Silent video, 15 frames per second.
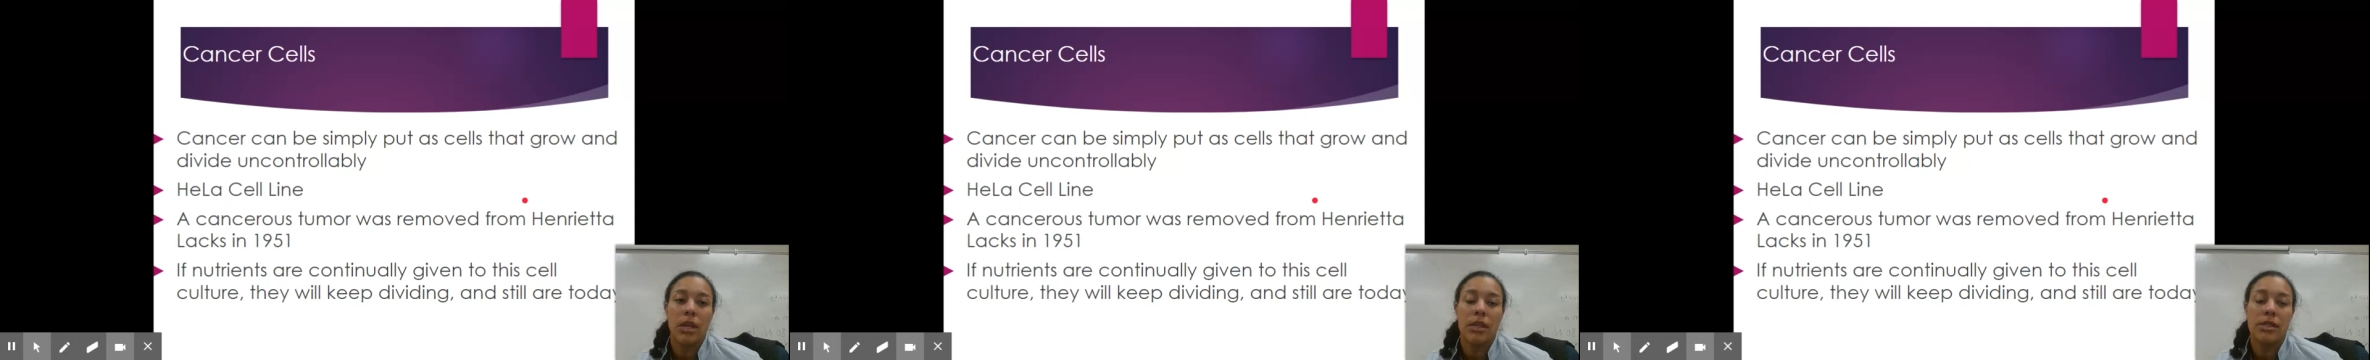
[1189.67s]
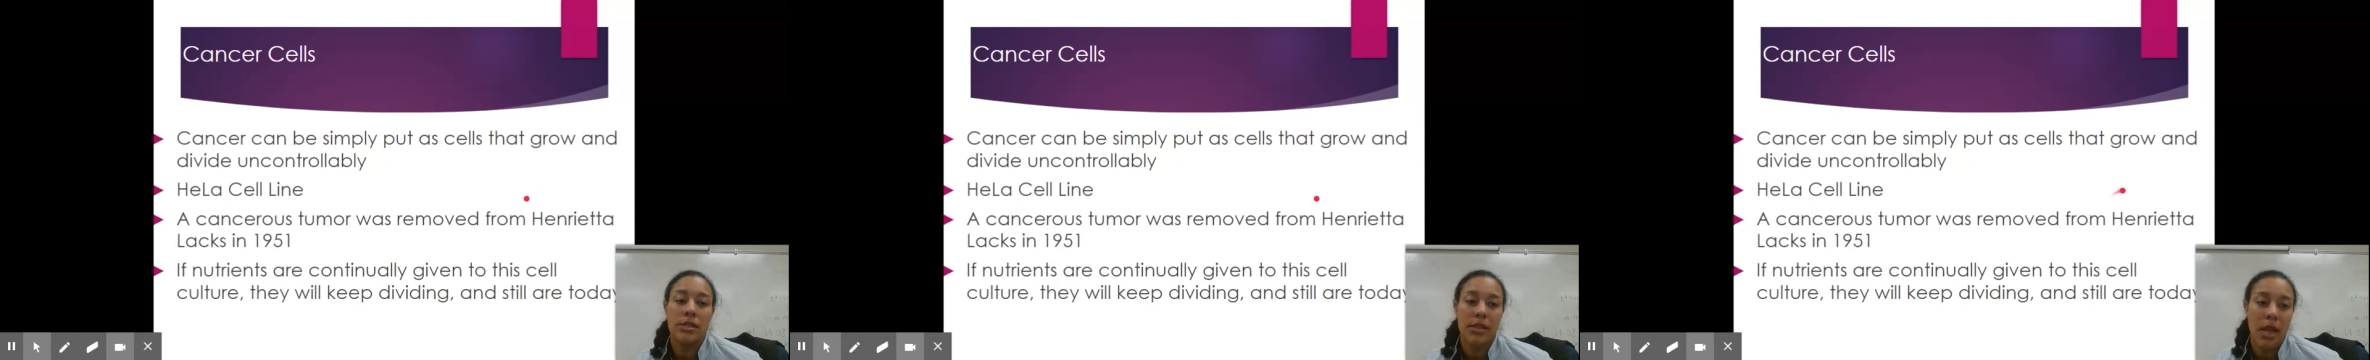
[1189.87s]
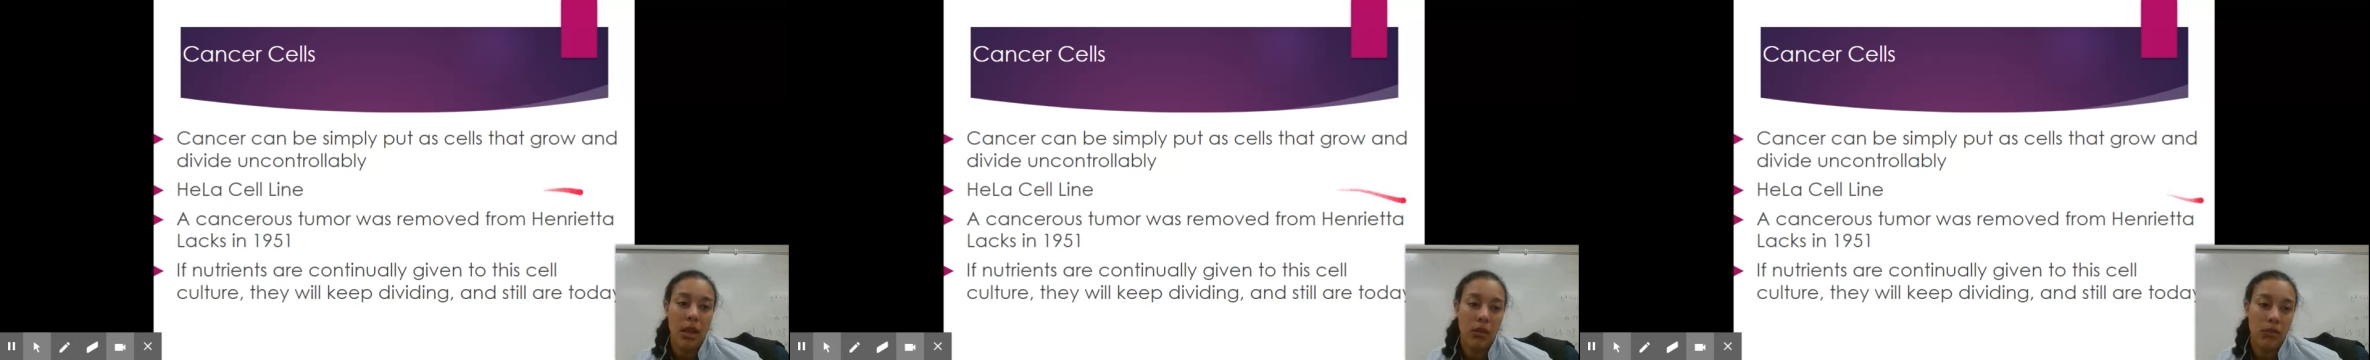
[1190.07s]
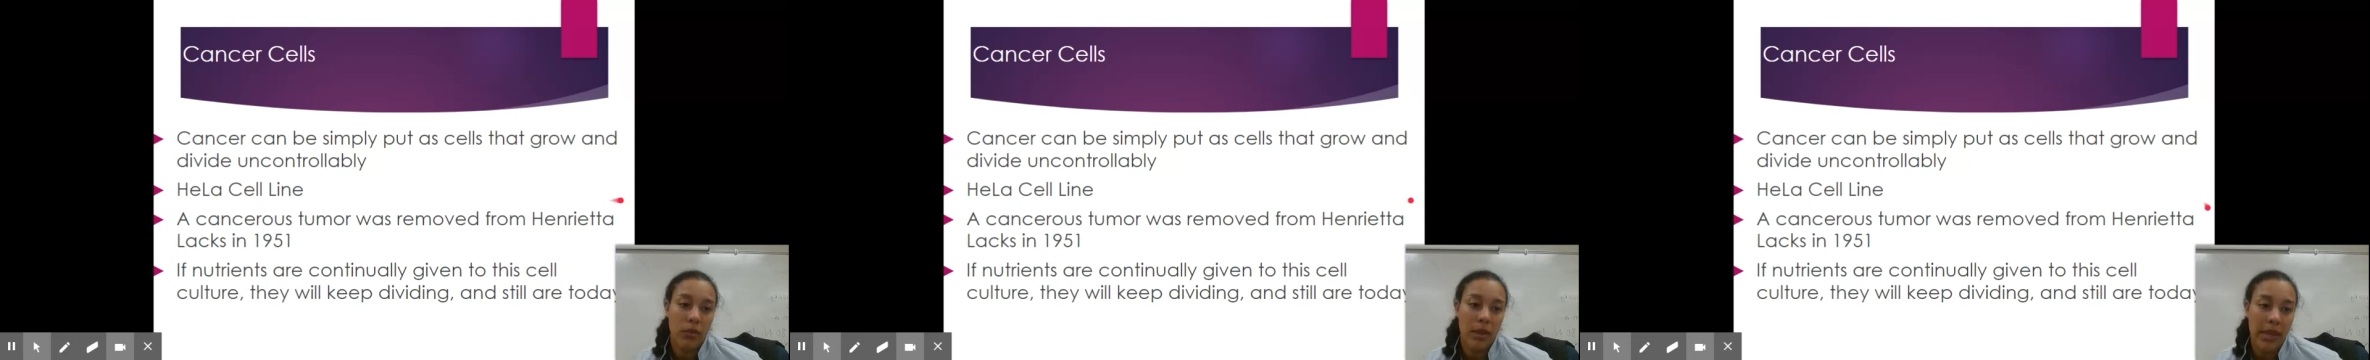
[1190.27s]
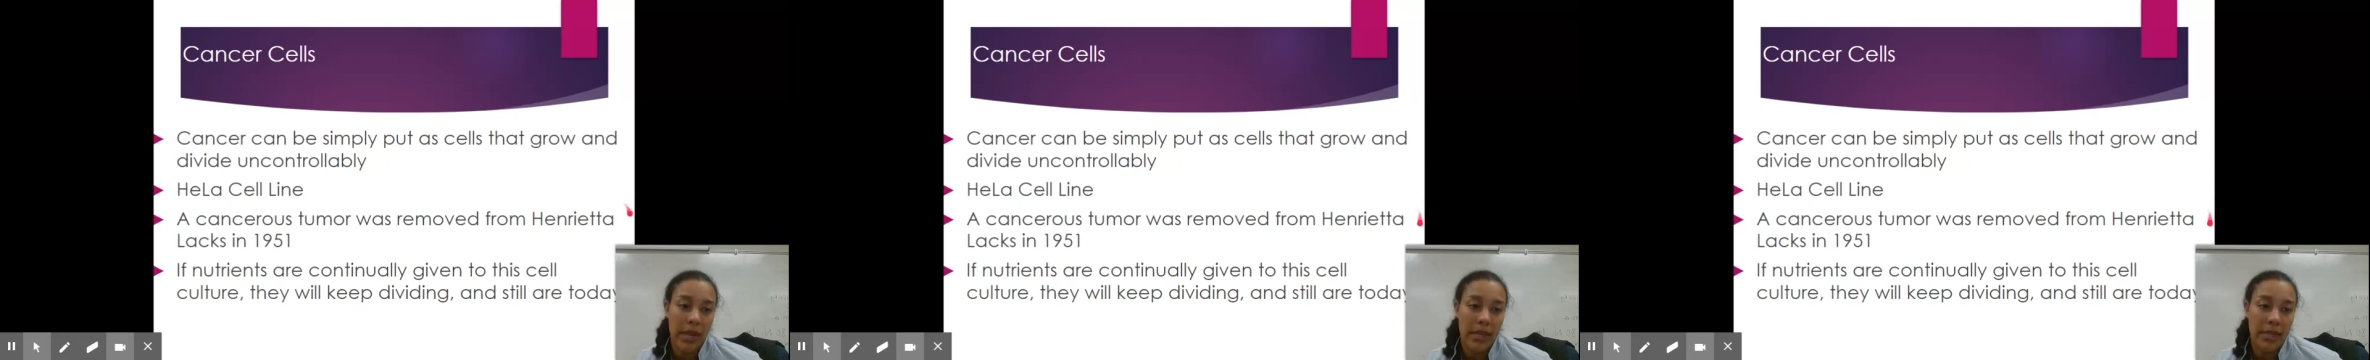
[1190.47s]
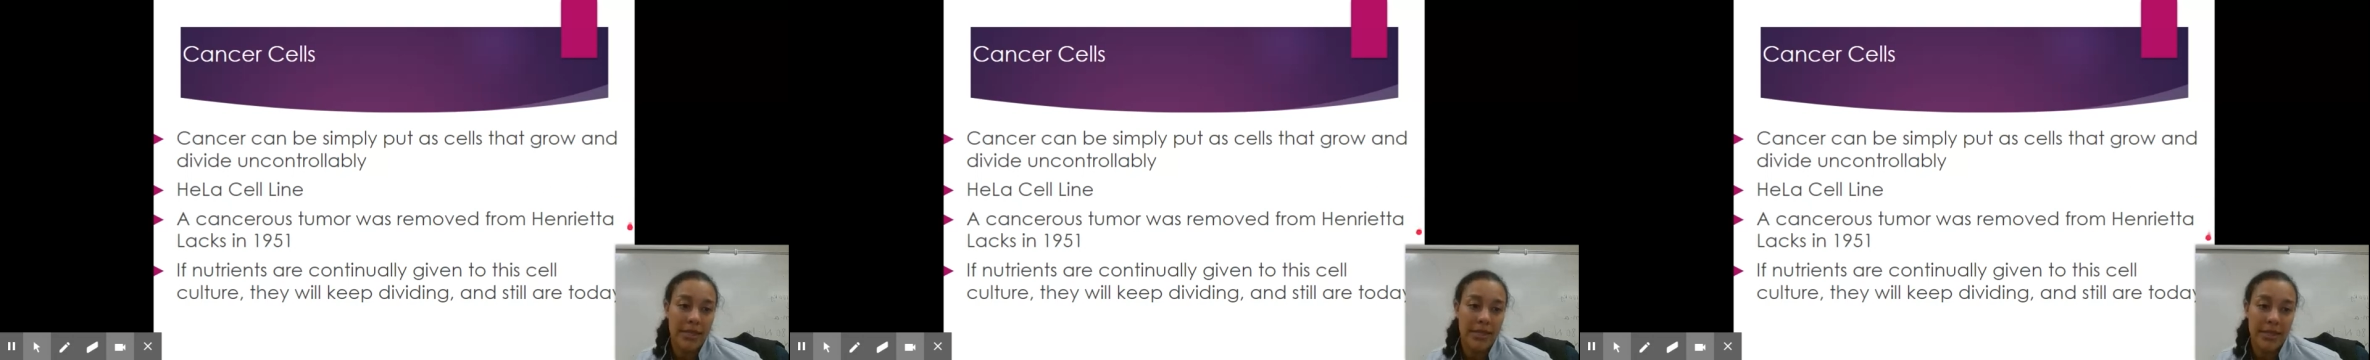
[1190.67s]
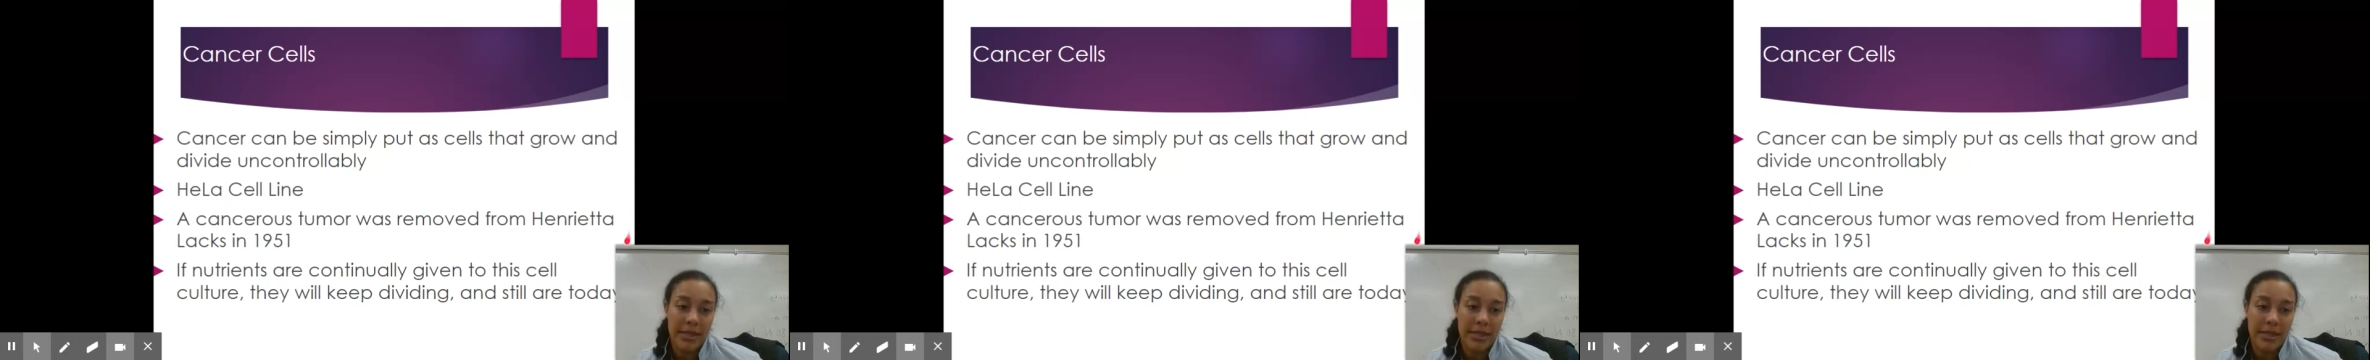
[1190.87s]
cell-related